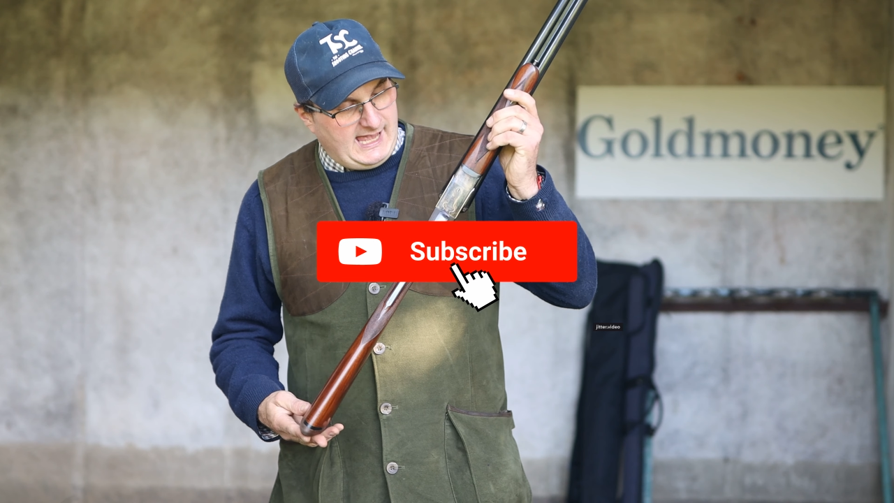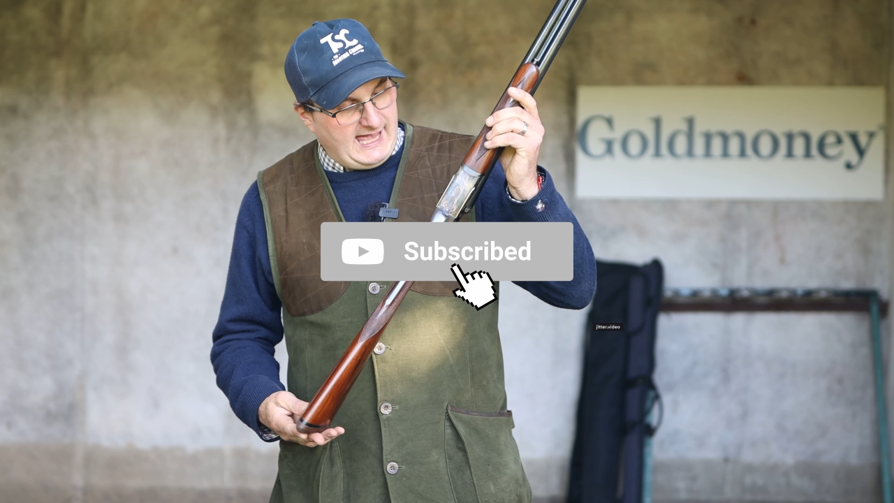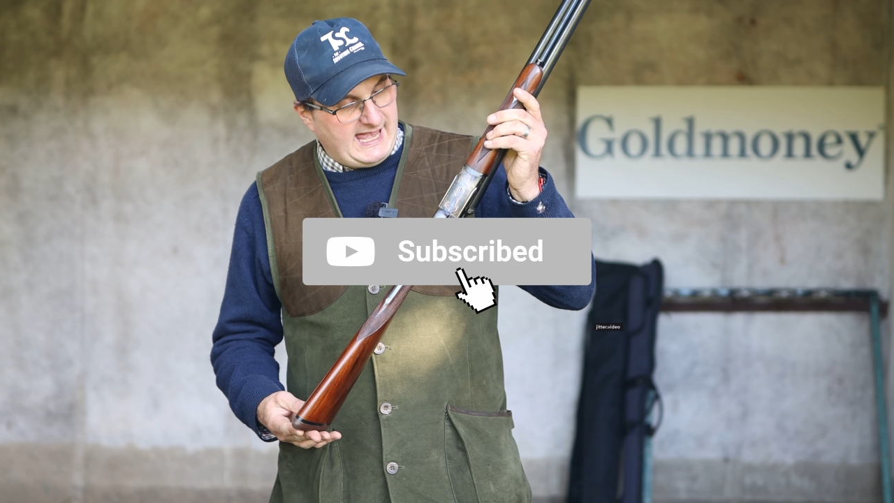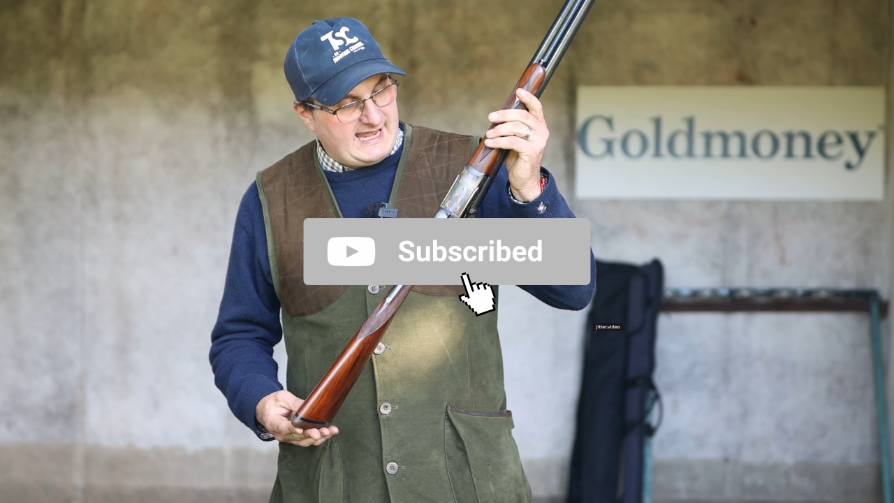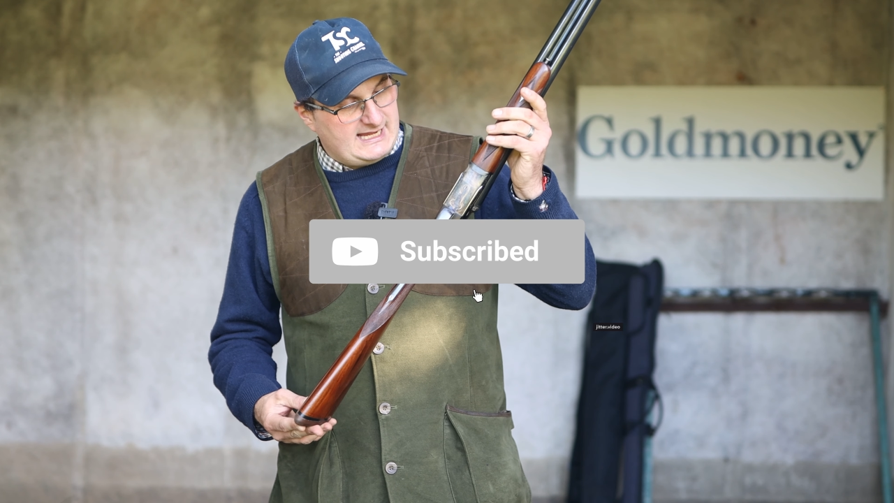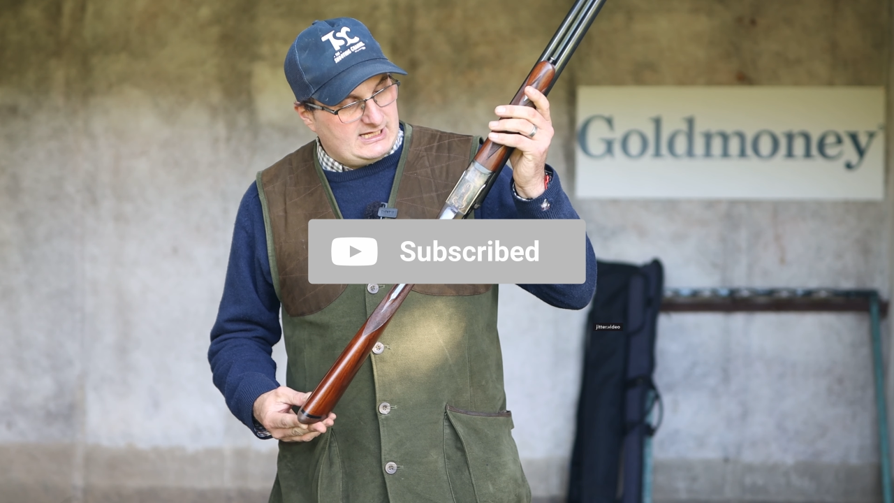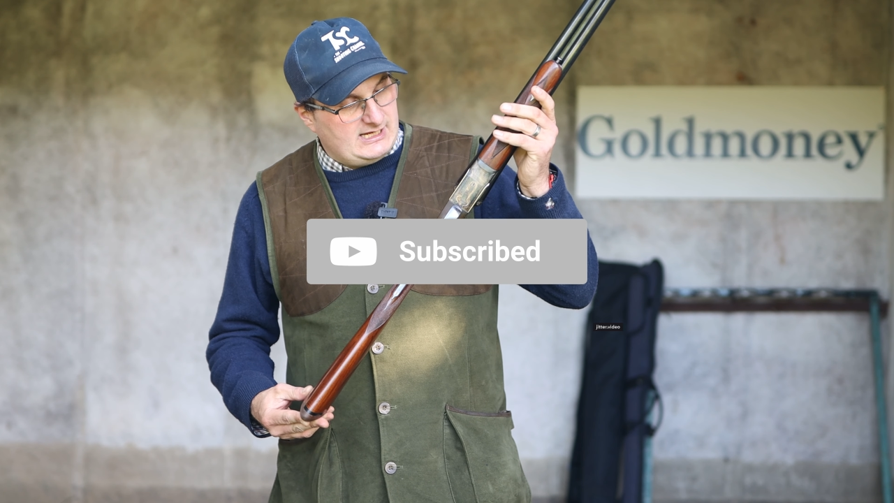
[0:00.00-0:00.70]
a